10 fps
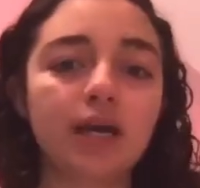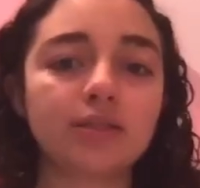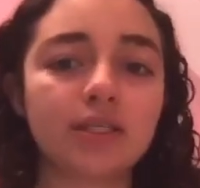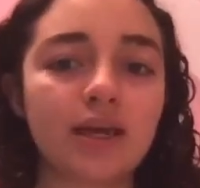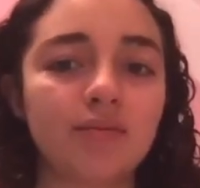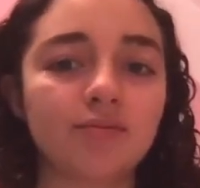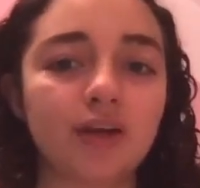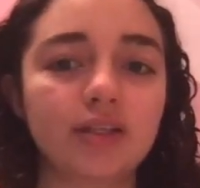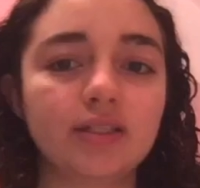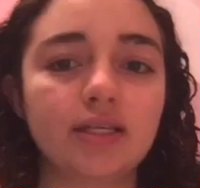out to
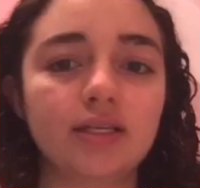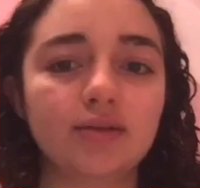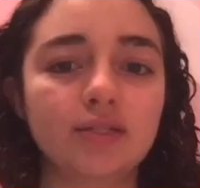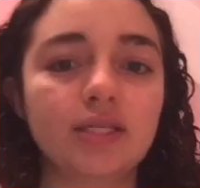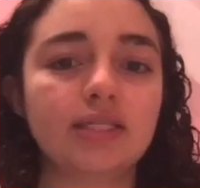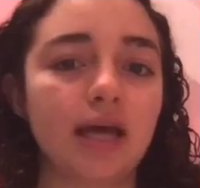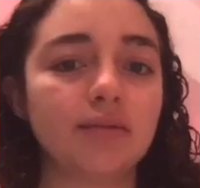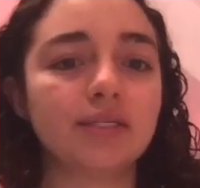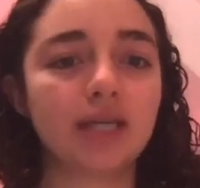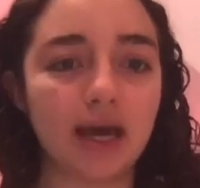camp friends and use this
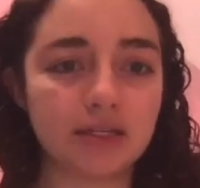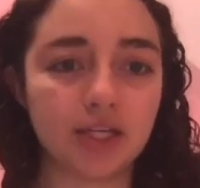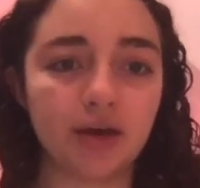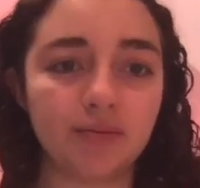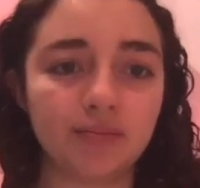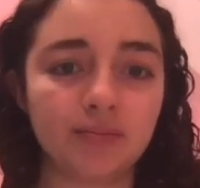time to catch up.